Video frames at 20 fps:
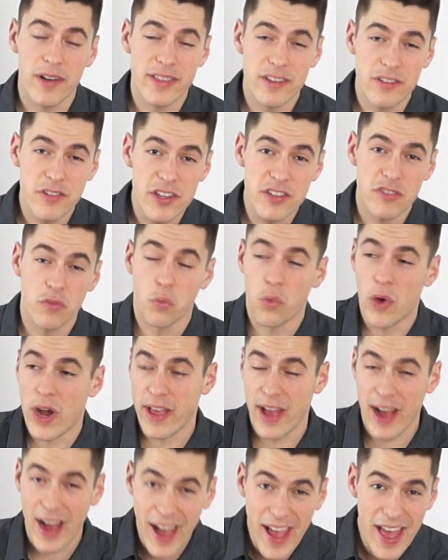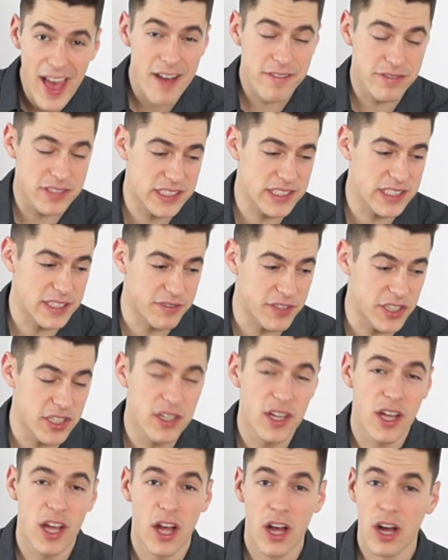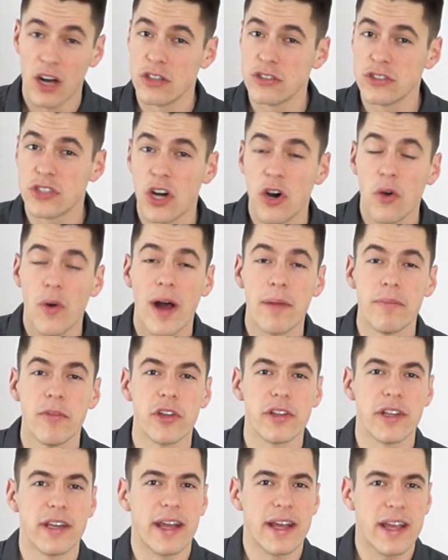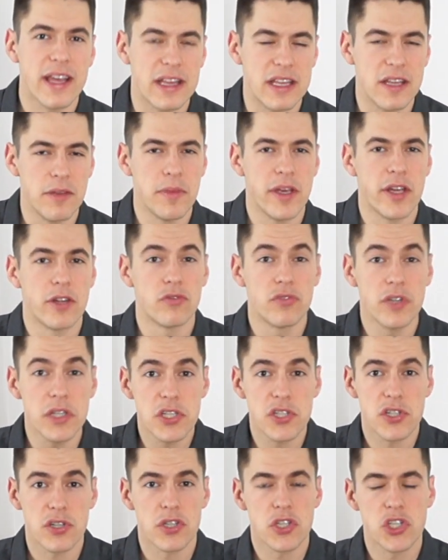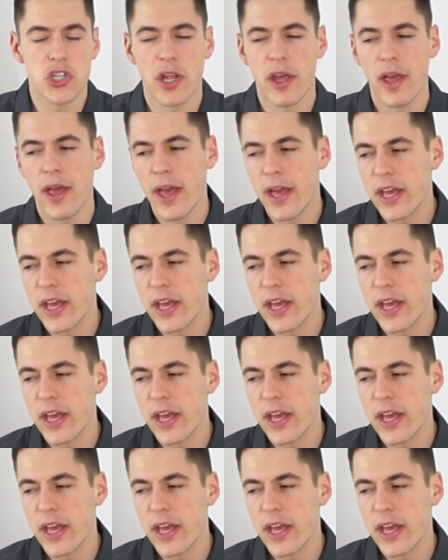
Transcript: And the reason why I have a CV, although I'm not in academia and research,